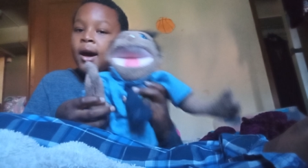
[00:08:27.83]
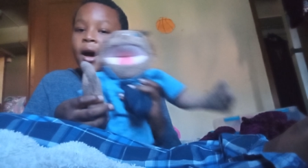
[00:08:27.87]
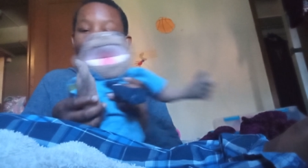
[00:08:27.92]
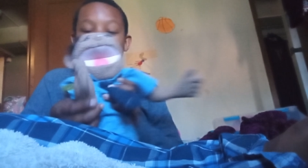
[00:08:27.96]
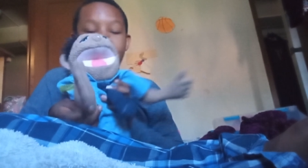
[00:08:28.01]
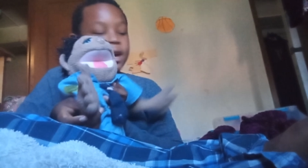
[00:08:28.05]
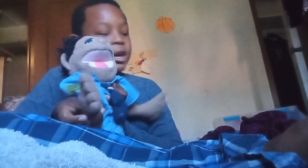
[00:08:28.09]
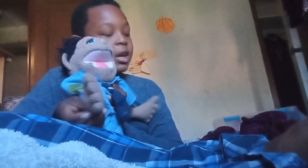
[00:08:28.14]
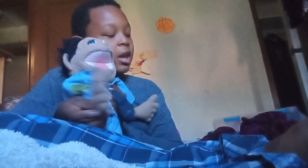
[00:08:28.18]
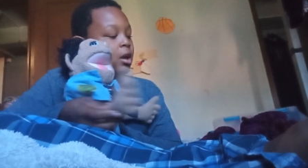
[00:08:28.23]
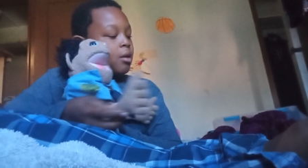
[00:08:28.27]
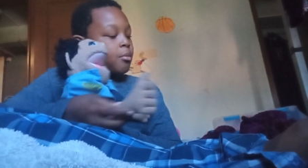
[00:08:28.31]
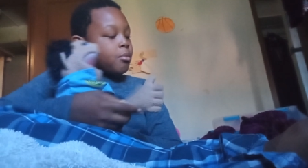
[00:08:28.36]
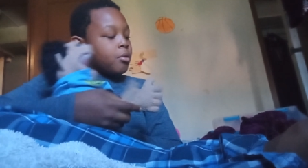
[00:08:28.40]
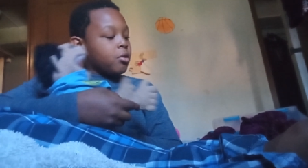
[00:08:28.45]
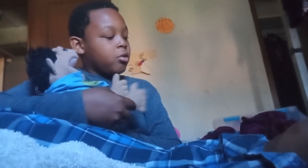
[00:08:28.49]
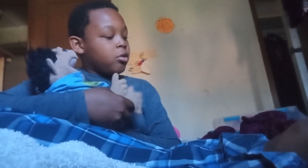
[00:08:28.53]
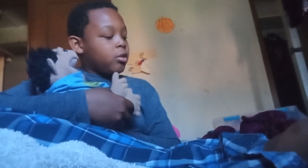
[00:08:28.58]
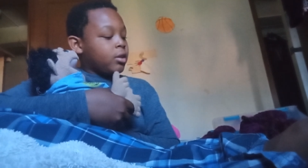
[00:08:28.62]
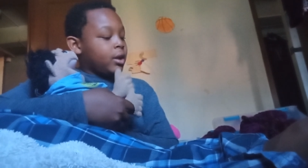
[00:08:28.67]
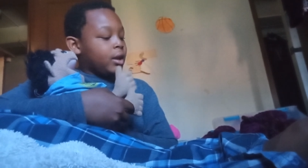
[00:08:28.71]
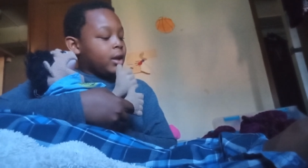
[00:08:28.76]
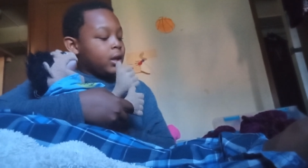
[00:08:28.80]
I can't
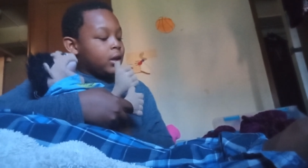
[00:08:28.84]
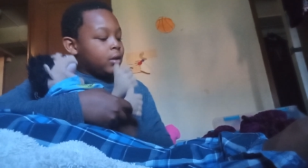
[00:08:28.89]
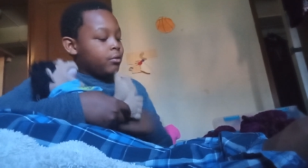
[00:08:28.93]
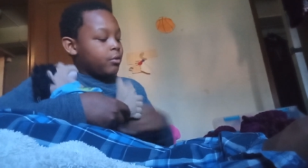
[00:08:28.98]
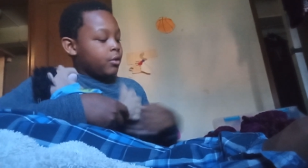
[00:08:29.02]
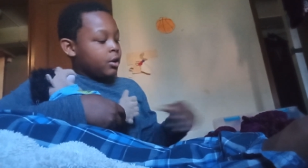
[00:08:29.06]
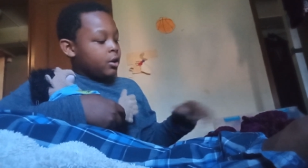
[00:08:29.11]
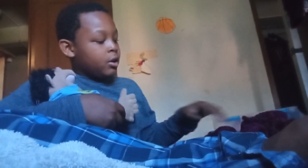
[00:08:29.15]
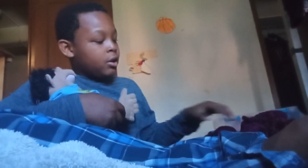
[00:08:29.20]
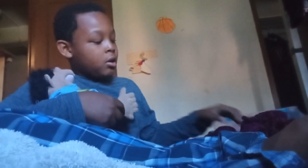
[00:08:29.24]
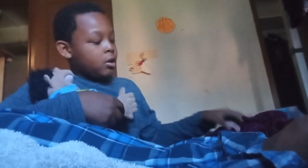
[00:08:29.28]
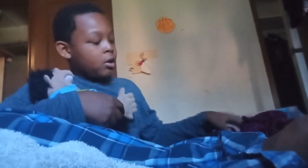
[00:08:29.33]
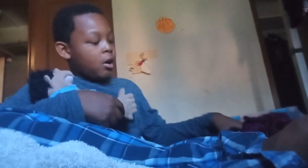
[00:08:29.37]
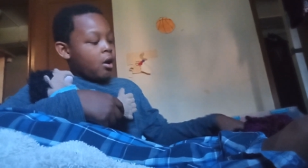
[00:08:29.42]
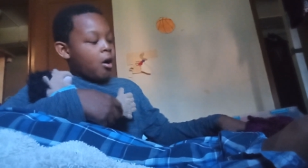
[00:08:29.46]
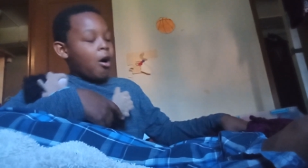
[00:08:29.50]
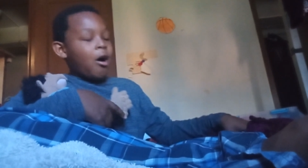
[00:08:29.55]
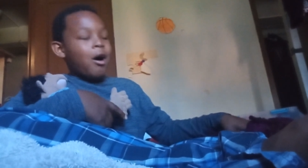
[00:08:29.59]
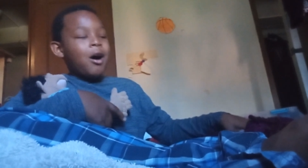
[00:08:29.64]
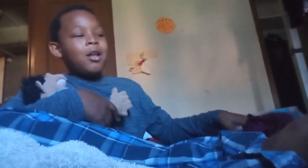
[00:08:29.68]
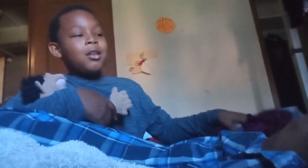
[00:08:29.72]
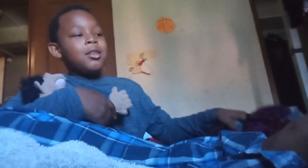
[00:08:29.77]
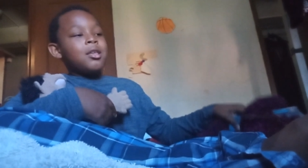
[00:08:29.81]
believe
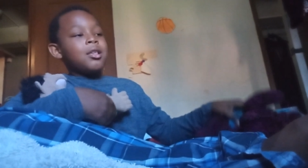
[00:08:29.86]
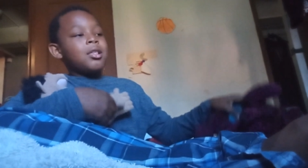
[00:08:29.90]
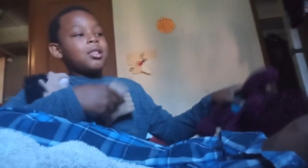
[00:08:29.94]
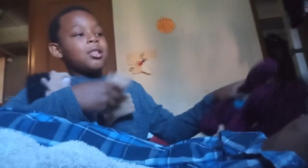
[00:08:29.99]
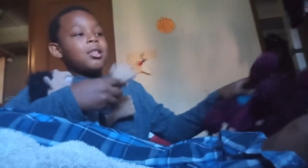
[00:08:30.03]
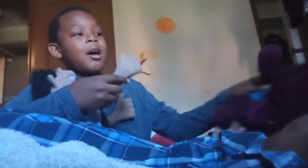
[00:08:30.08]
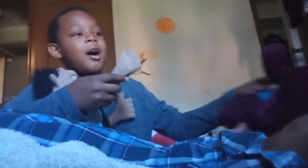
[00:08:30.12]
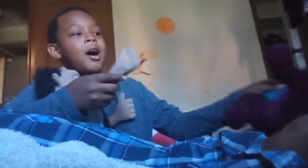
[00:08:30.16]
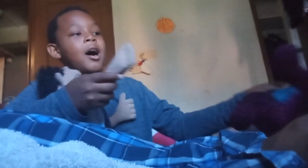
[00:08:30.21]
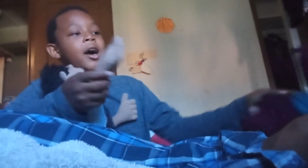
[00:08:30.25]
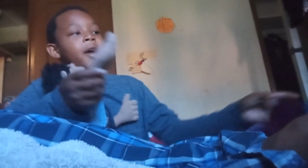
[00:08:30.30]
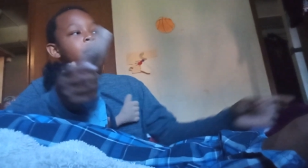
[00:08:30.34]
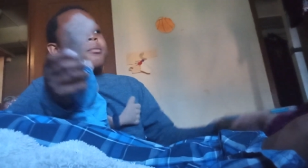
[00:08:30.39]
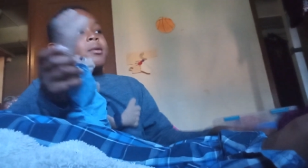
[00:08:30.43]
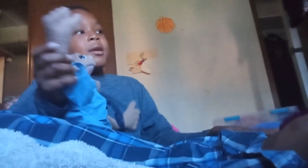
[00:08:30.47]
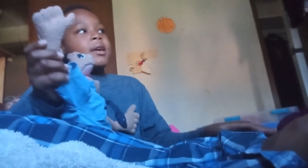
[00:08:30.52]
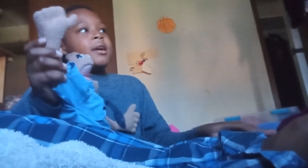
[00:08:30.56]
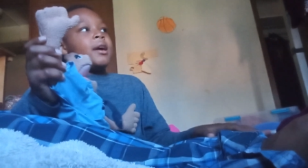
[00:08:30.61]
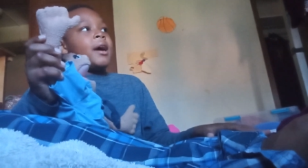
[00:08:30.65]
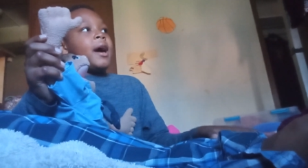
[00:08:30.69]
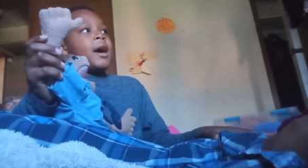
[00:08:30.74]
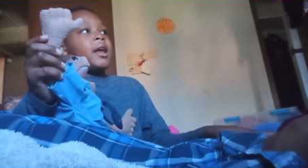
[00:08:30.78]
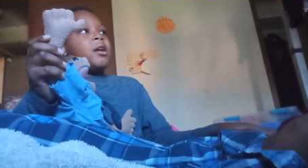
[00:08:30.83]
all this time
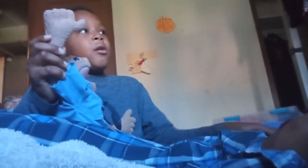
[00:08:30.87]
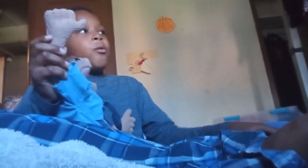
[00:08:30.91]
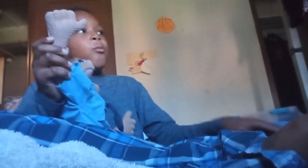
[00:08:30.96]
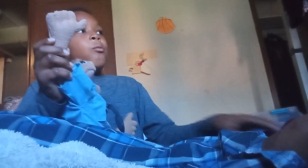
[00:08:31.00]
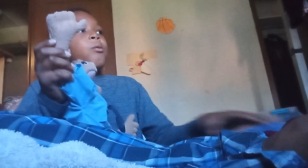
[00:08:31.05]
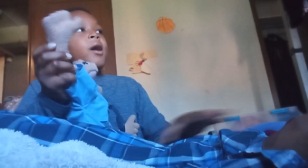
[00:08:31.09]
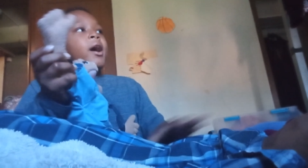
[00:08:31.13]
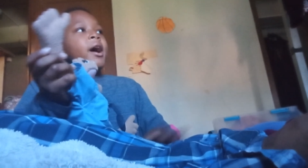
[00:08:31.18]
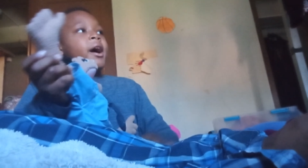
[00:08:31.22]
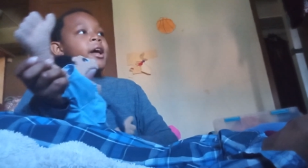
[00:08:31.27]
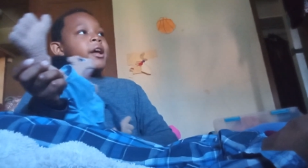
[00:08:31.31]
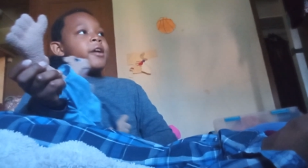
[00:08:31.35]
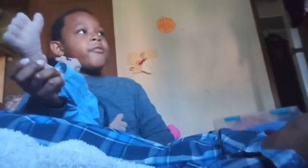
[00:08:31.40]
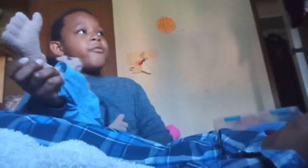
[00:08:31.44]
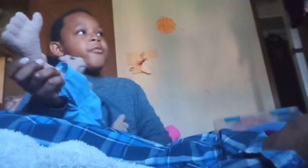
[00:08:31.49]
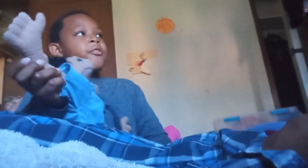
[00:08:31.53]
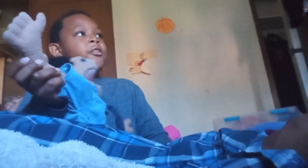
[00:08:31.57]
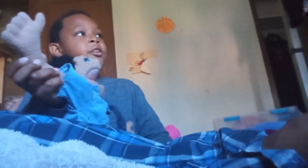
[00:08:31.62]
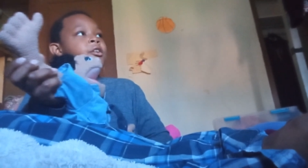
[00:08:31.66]
he had a wife.